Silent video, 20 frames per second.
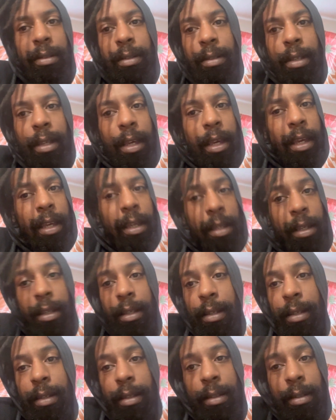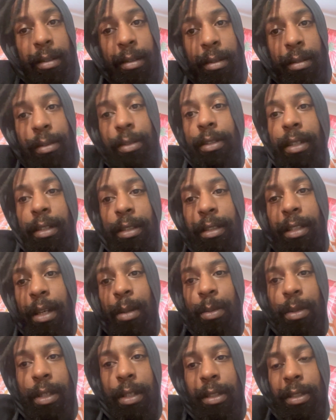hey, you see the
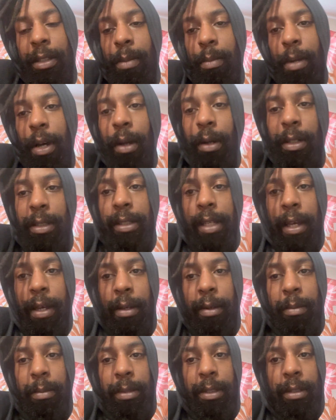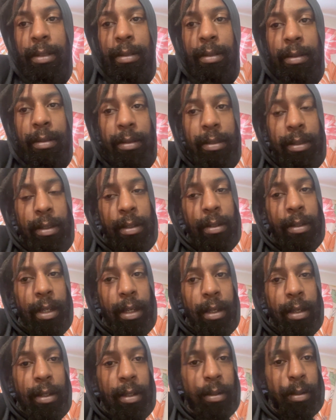same things in modern times. So,
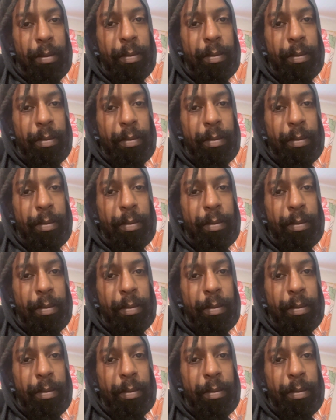hey.